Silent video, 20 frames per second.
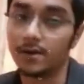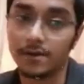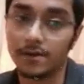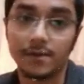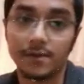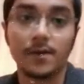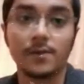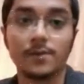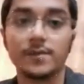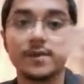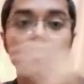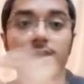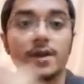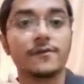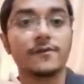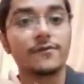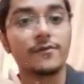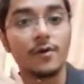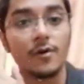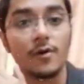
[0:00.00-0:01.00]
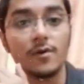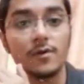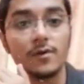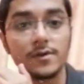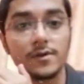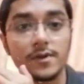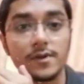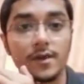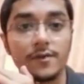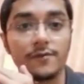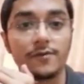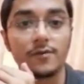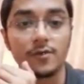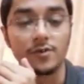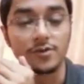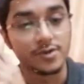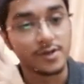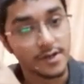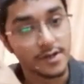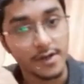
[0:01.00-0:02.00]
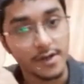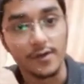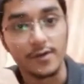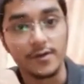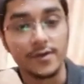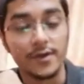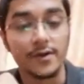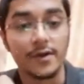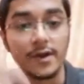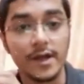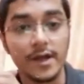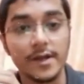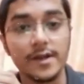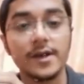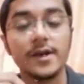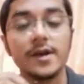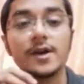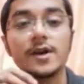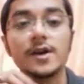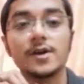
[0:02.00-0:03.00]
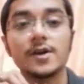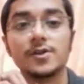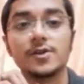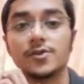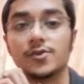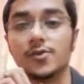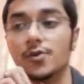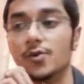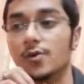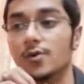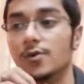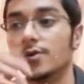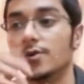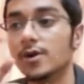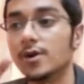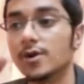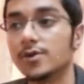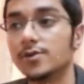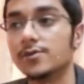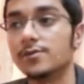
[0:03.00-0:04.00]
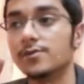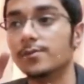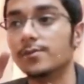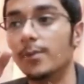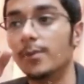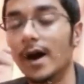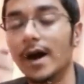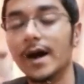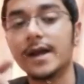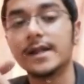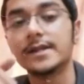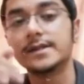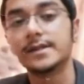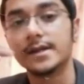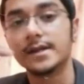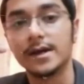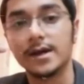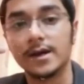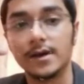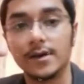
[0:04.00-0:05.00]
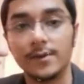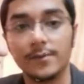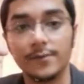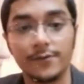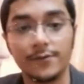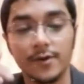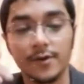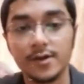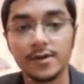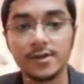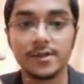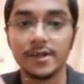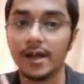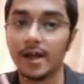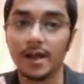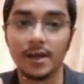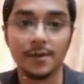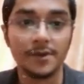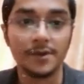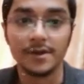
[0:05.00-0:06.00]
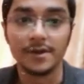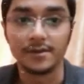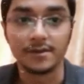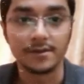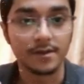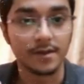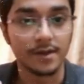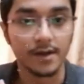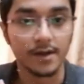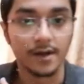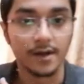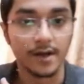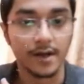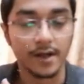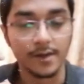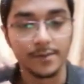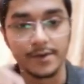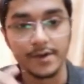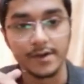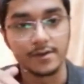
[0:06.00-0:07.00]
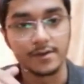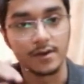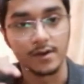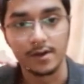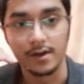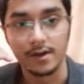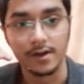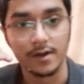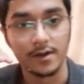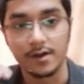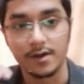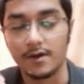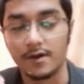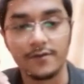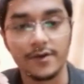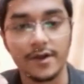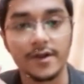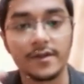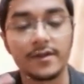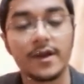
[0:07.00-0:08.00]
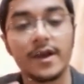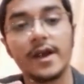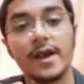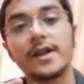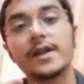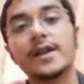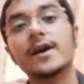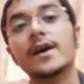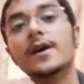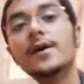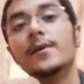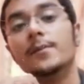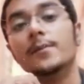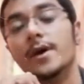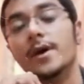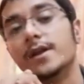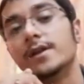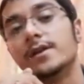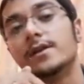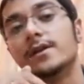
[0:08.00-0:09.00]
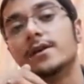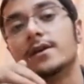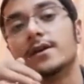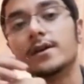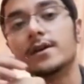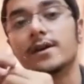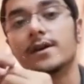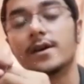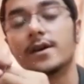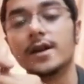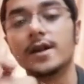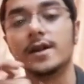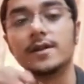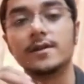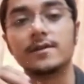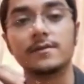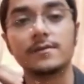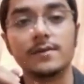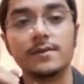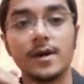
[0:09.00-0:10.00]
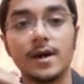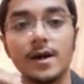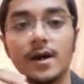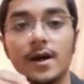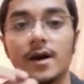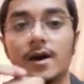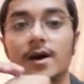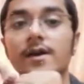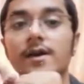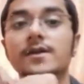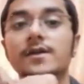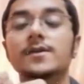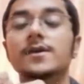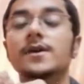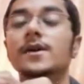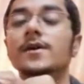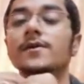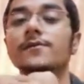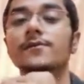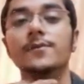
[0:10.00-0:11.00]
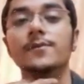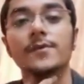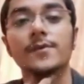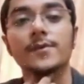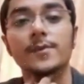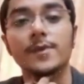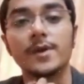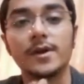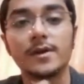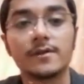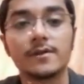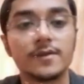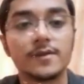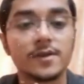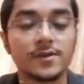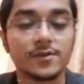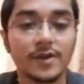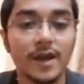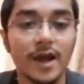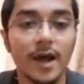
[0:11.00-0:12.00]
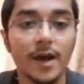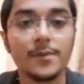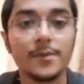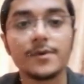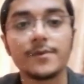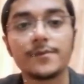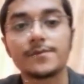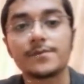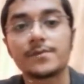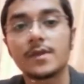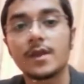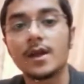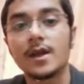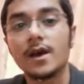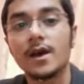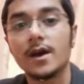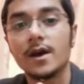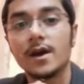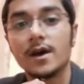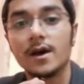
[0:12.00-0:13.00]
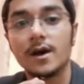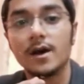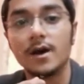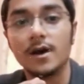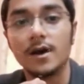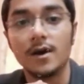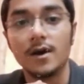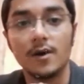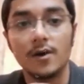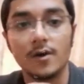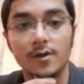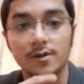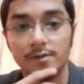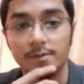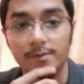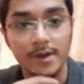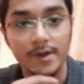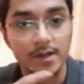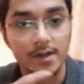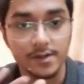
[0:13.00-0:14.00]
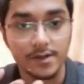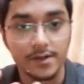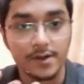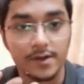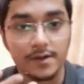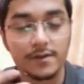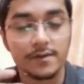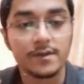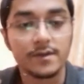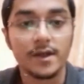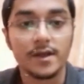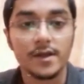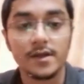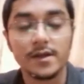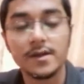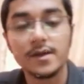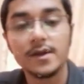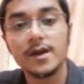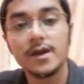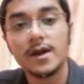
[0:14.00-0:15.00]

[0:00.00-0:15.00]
something falls unfortunately on their head, so by the first the helmet is covering the head, but it because of the strap or the belt, you can say,